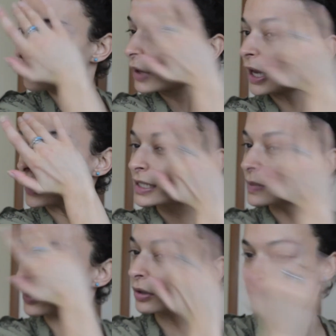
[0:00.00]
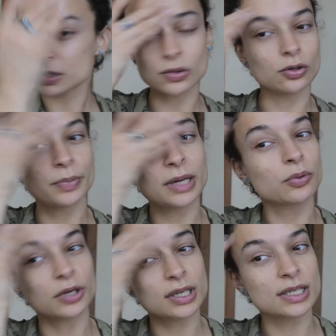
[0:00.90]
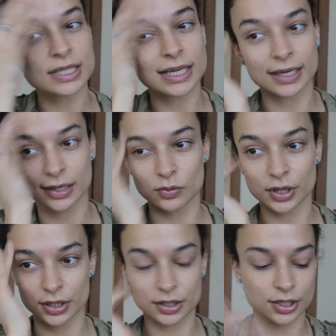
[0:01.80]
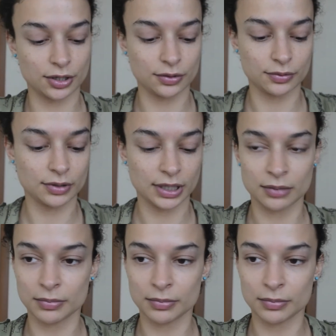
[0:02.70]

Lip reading: Any spots or pinpoint concealing we're going to do in a